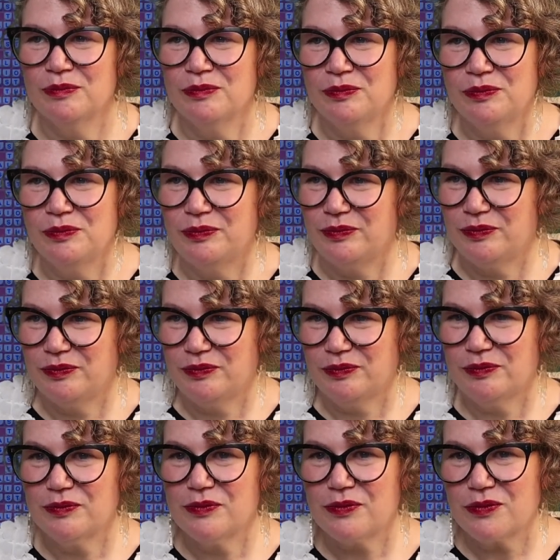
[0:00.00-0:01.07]
I
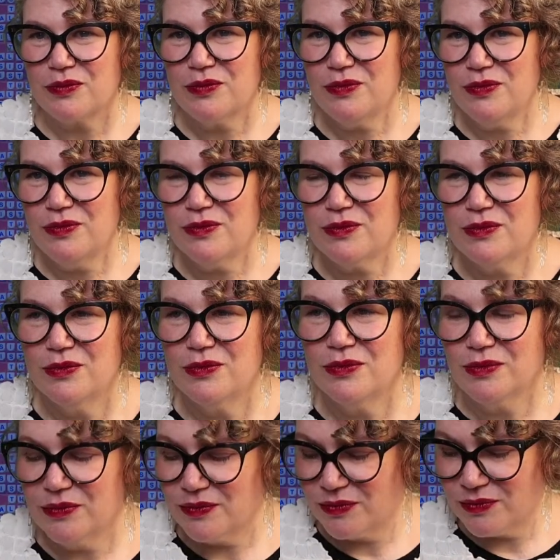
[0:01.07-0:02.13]
was going to ask you
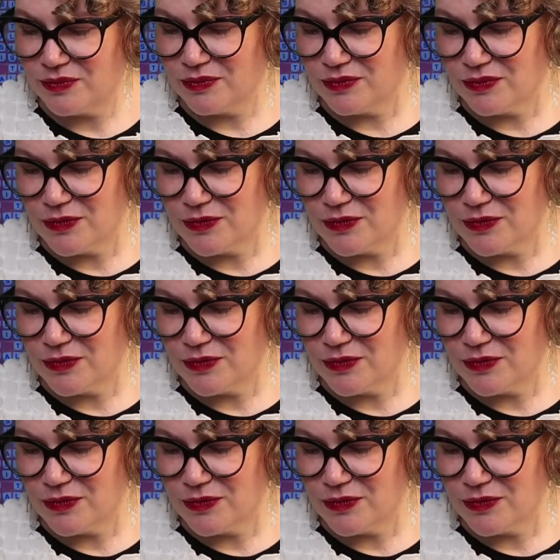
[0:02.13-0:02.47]
something.